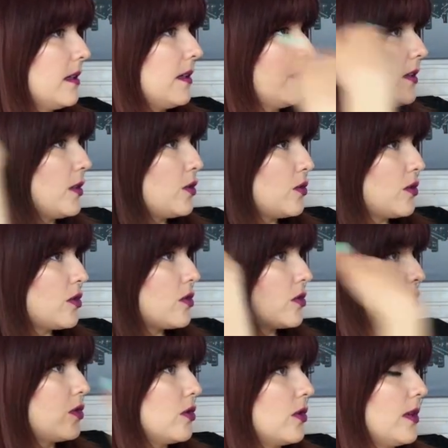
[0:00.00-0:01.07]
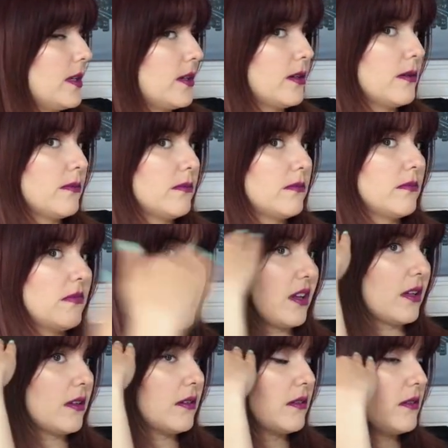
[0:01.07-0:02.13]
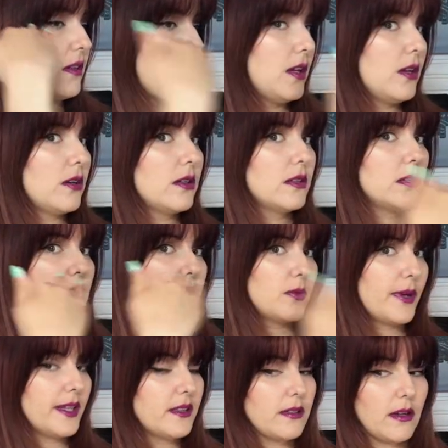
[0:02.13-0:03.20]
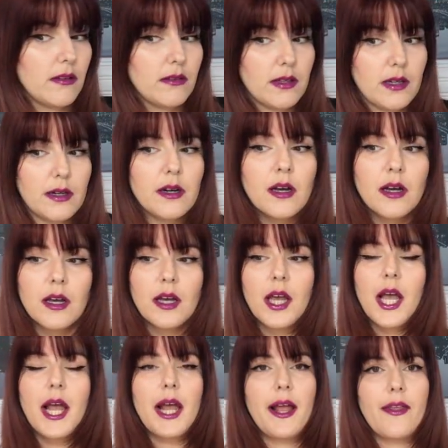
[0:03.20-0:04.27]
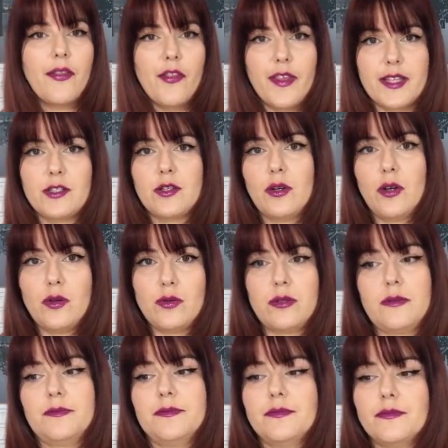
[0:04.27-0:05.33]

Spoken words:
and then you just draw it like a diagonal right down there, and that's your nose.